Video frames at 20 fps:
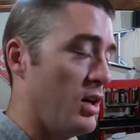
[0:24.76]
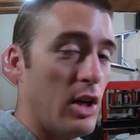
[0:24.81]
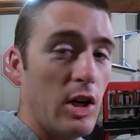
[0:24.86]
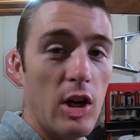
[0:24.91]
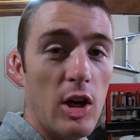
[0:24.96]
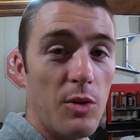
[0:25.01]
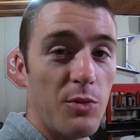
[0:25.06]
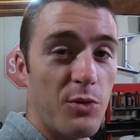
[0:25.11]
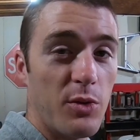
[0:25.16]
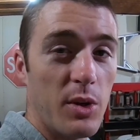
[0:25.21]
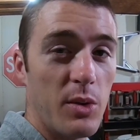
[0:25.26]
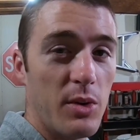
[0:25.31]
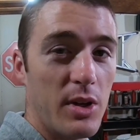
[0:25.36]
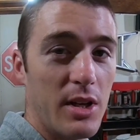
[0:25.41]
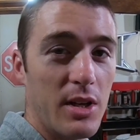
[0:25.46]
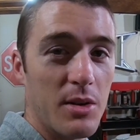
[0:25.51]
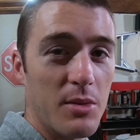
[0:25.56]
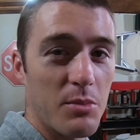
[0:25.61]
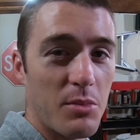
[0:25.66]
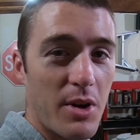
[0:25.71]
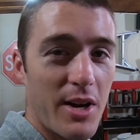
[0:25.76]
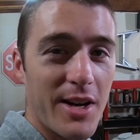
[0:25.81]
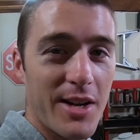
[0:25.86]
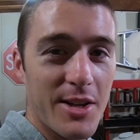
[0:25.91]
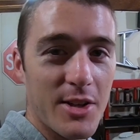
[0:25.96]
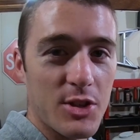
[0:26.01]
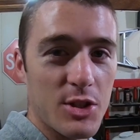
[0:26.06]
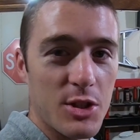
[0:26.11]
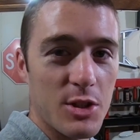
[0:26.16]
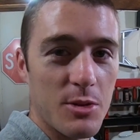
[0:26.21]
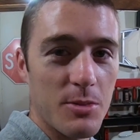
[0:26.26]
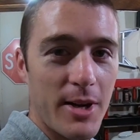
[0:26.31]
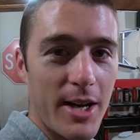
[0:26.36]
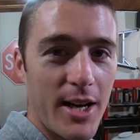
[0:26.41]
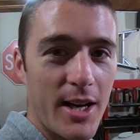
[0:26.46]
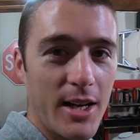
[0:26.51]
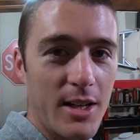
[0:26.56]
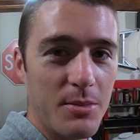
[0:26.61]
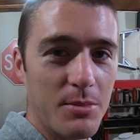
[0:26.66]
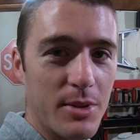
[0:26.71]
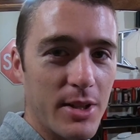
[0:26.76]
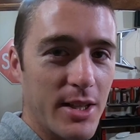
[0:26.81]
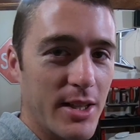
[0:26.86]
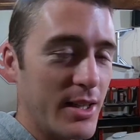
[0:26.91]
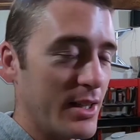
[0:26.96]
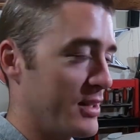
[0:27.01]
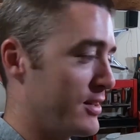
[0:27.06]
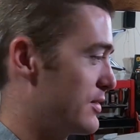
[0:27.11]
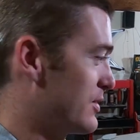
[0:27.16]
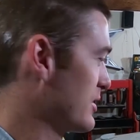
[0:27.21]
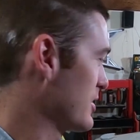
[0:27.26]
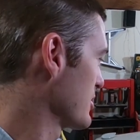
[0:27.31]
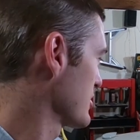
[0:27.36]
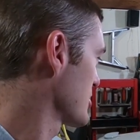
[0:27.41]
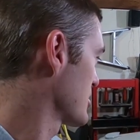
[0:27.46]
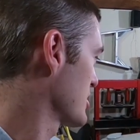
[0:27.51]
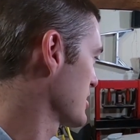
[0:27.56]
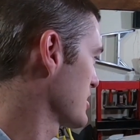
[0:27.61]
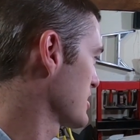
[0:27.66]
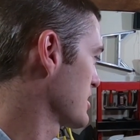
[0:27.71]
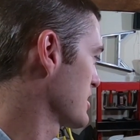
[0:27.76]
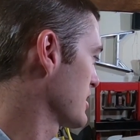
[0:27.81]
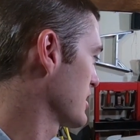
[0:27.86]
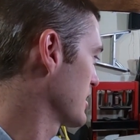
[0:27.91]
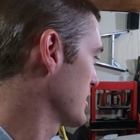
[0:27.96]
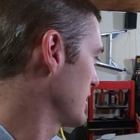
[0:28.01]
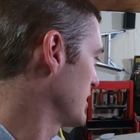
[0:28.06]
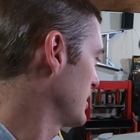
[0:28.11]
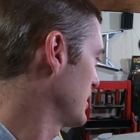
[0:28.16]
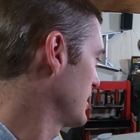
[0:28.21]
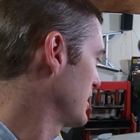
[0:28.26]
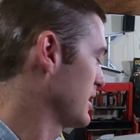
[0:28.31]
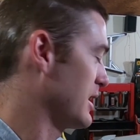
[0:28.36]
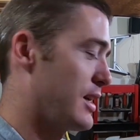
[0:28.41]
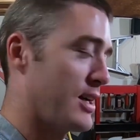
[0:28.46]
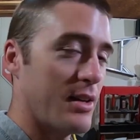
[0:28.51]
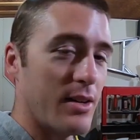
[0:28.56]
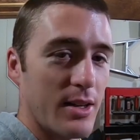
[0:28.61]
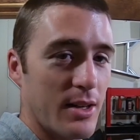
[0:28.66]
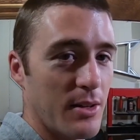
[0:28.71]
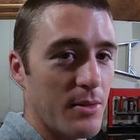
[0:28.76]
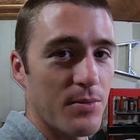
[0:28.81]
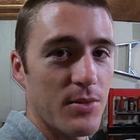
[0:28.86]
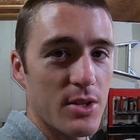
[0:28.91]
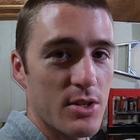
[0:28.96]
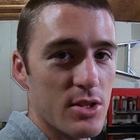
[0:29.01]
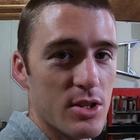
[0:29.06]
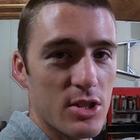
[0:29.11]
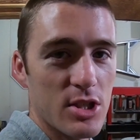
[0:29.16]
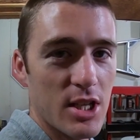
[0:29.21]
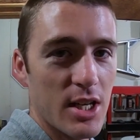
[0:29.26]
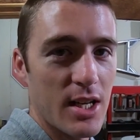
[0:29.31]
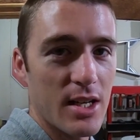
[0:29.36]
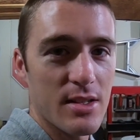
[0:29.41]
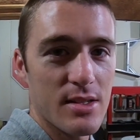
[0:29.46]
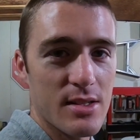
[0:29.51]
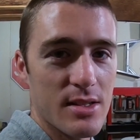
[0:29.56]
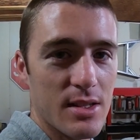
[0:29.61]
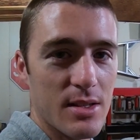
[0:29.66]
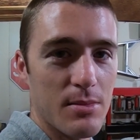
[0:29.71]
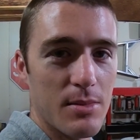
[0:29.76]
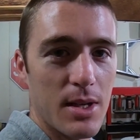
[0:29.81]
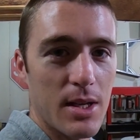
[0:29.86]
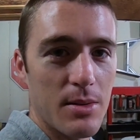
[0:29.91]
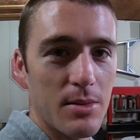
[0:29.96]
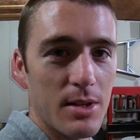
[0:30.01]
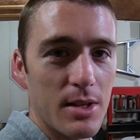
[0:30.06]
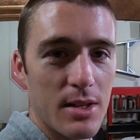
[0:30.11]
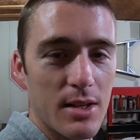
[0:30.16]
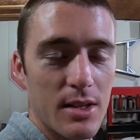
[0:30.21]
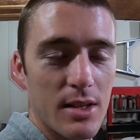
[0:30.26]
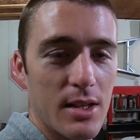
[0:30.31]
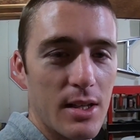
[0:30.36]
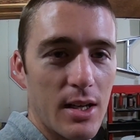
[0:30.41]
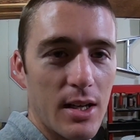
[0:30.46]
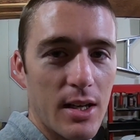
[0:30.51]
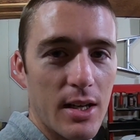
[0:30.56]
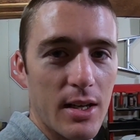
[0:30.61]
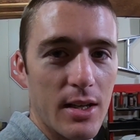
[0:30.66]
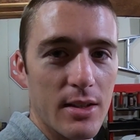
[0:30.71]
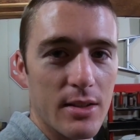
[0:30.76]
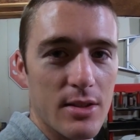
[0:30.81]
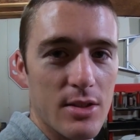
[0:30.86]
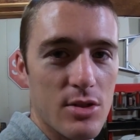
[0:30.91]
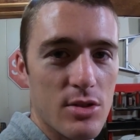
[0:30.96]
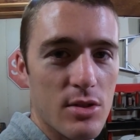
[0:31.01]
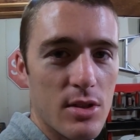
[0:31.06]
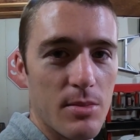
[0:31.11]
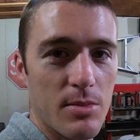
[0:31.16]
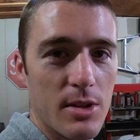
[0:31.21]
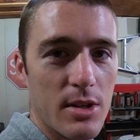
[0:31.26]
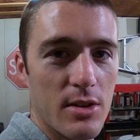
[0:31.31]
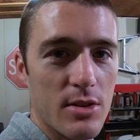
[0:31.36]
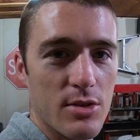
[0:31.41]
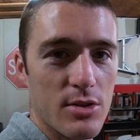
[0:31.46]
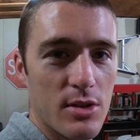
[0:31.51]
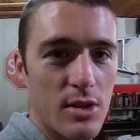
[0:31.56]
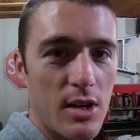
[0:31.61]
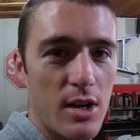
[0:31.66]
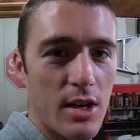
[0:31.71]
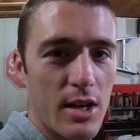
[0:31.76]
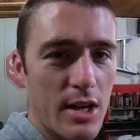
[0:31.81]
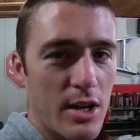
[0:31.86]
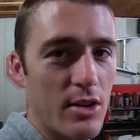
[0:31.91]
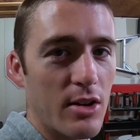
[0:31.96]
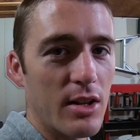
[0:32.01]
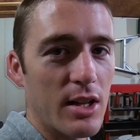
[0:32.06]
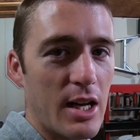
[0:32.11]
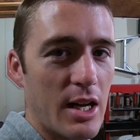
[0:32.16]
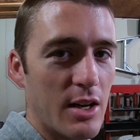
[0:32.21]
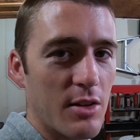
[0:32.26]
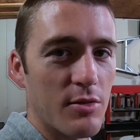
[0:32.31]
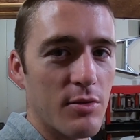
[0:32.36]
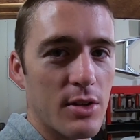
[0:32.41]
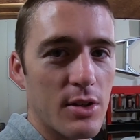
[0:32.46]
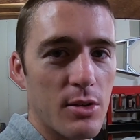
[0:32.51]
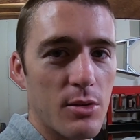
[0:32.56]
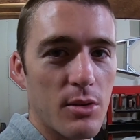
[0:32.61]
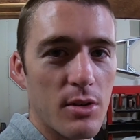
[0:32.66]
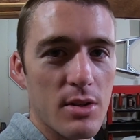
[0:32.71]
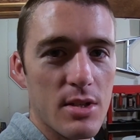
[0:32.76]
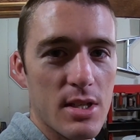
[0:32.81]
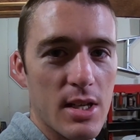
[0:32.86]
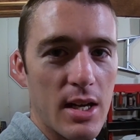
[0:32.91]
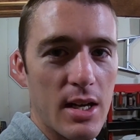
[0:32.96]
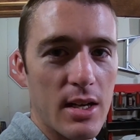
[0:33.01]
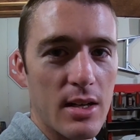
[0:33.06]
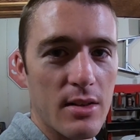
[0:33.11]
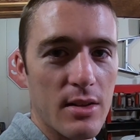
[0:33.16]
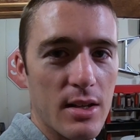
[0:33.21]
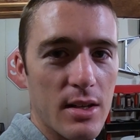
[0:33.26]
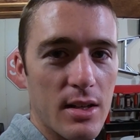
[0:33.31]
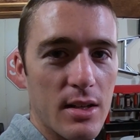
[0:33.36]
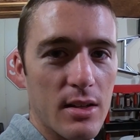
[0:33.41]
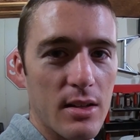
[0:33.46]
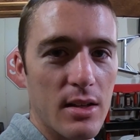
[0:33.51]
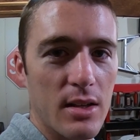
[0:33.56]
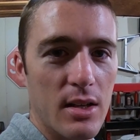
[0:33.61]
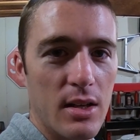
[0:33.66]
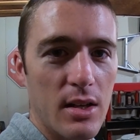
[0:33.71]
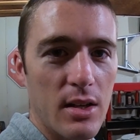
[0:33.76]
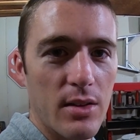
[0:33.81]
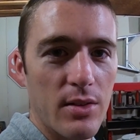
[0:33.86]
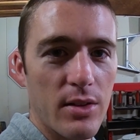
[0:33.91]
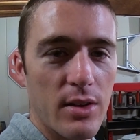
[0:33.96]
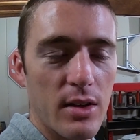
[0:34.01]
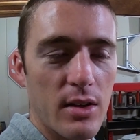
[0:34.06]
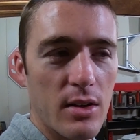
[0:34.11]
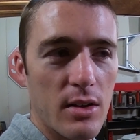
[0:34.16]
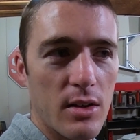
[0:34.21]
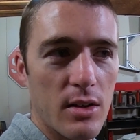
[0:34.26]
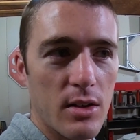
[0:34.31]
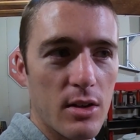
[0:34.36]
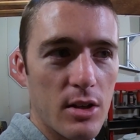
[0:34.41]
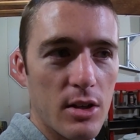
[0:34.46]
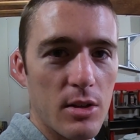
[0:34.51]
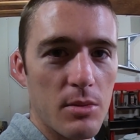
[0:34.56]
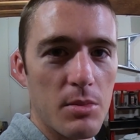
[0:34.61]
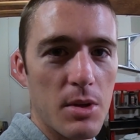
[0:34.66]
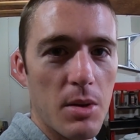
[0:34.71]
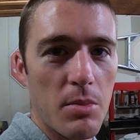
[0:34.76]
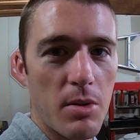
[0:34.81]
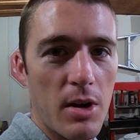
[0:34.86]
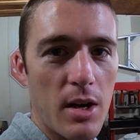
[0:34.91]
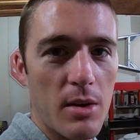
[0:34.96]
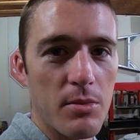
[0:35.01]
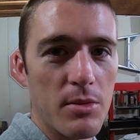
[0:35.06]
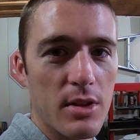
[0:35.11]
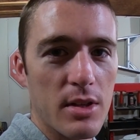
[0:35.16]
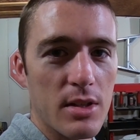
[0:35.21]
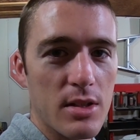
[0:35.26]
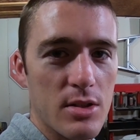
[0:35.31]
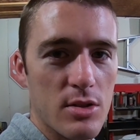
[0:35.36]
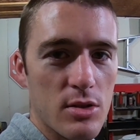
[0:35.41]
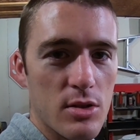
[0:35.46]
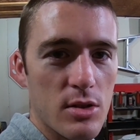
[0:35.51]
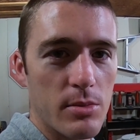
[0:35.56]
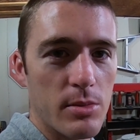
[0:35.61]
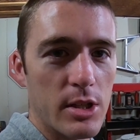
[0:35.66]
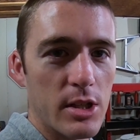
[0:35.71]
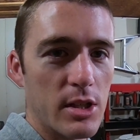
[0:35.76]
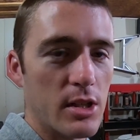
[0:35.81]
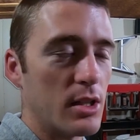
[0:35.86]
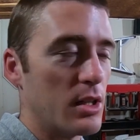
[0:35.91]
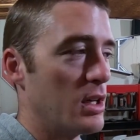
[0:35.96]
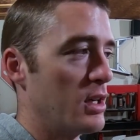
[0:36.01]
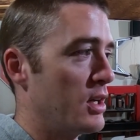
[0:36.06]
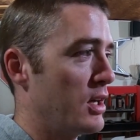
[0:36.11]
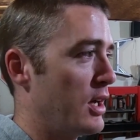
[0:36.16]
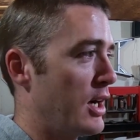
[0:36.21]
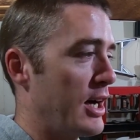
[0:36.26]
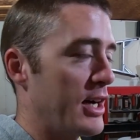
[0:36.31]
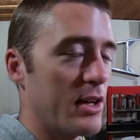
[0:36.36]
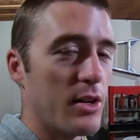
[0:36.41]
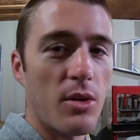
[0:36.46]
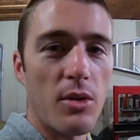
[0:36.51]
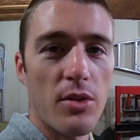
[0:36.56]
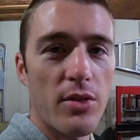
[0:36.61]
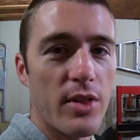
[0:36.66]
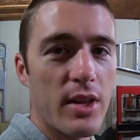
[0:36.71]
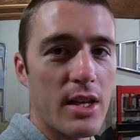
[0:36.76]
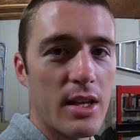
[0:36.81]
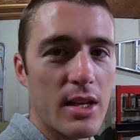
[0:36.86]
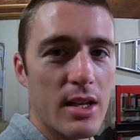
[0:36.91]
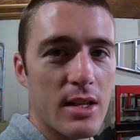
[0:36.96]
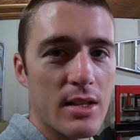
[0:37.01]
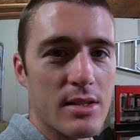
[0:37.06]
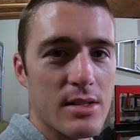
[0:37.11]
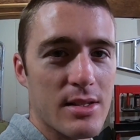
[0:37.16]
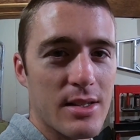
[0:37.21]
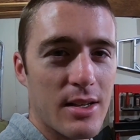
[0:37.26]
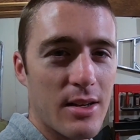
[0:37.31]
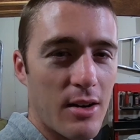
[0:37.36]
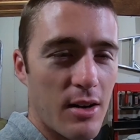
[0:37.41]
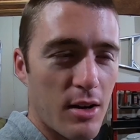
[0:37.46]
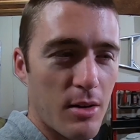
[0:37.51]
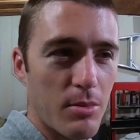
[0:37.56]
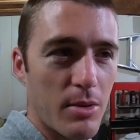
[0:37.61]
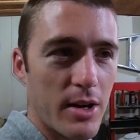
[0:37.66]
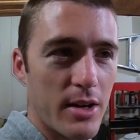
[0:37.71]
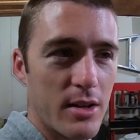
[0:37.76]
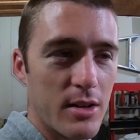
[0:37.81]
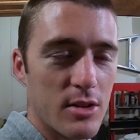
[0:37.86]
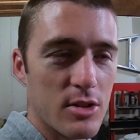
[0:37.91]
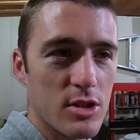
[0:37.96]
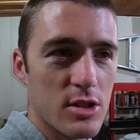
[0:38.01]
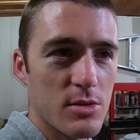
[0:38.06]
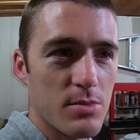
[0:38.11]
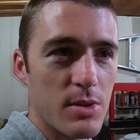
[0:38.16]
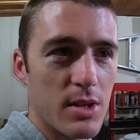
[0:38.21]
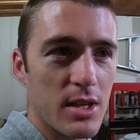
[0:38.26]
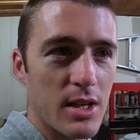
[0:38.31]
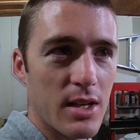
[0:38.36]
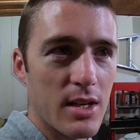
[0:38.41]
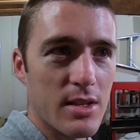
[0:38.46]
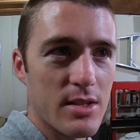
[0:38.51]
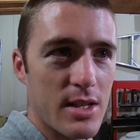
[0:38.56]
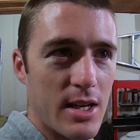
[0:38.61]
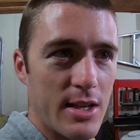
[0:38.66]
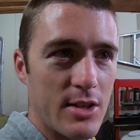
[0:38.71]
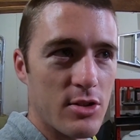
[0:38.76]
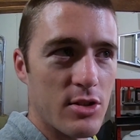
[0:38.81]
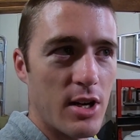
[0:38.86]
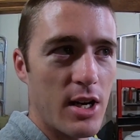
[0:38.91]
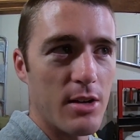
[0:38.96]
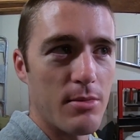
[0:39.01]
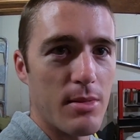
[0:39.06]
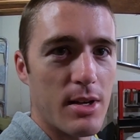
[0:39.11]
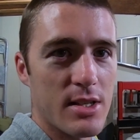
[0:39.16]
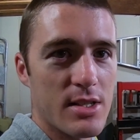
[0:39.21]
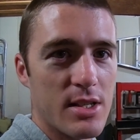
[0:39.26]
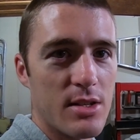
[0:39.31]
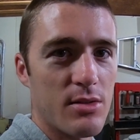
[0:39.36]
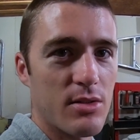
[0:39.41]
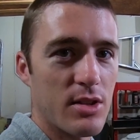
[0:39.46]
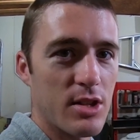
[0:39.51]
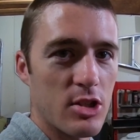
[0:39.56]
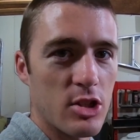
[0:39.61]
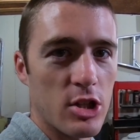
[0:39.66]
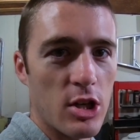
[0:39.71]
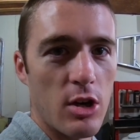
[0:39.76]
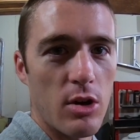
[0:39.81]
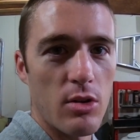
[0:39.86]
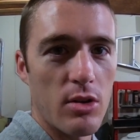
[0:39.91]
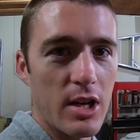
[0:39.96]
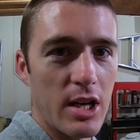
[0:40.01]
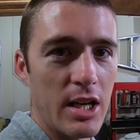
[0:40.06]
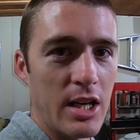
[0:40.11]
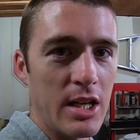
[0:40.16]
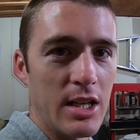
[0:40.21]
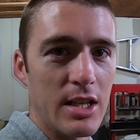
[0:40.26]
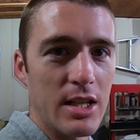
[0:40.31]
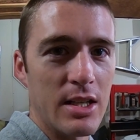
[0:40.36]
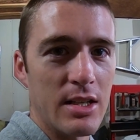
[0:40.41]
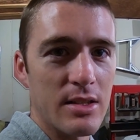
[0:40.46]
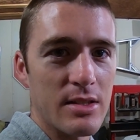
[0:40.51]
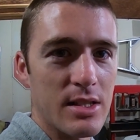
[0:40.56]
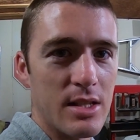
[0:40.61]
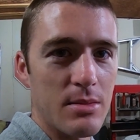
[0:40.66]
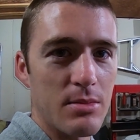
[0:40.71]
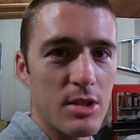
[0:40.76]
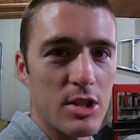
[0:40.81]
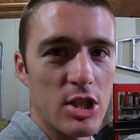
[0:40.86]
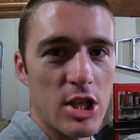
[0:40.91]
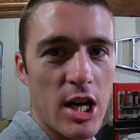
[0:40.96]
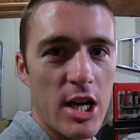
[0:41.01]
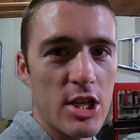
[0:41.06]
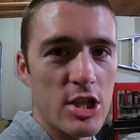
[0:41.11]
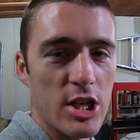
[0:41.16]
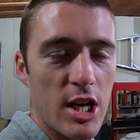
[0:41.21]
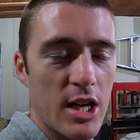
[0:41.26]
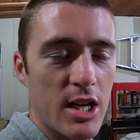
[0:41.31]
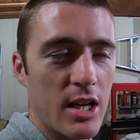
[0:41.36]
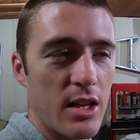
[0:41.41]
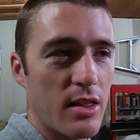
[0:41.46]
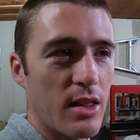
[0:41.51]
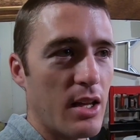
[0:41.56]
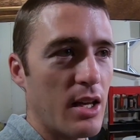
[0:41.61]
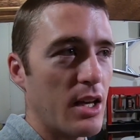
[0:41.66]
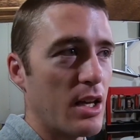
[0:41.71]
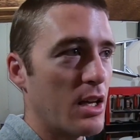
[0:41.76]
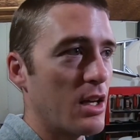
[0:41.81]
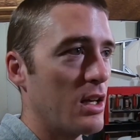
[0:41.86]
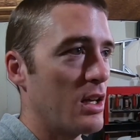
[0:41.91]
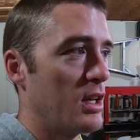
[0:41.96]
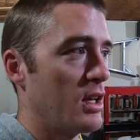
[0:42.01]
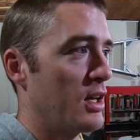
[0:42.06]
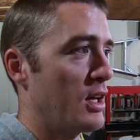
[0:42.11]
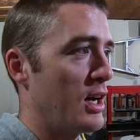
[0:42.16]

hopefully we didn't break it too bad, but there's just, I don't know, there's a chance that maybe the distributor is wrong. I know a lot of you were saying that there could be a problem with the distributor. I don't think it's the carburetor, just because I tried messing with the choke and it didn't seem to change anything.